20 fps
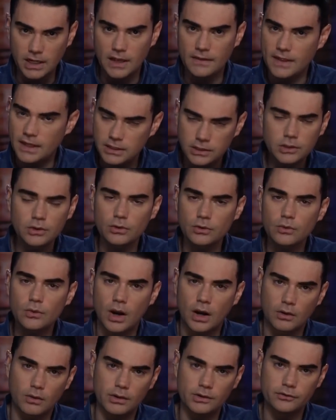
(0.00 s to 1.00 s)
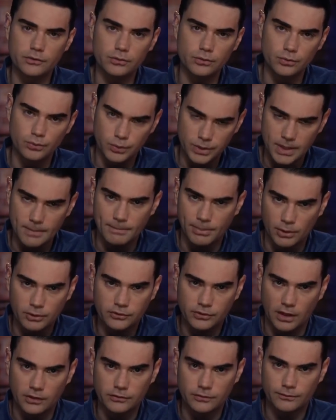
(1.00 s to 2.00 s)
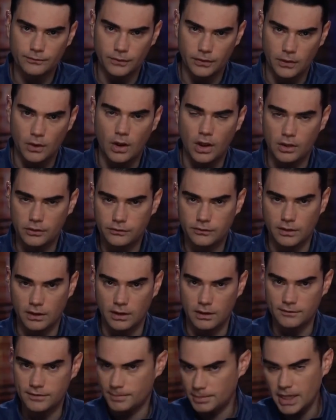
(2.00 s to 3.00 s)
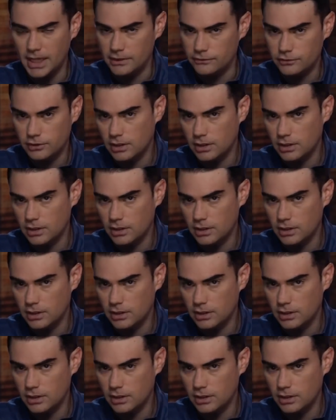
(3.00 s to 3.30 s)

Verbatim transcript: and then you are going to reimburse us for the cost of the planes.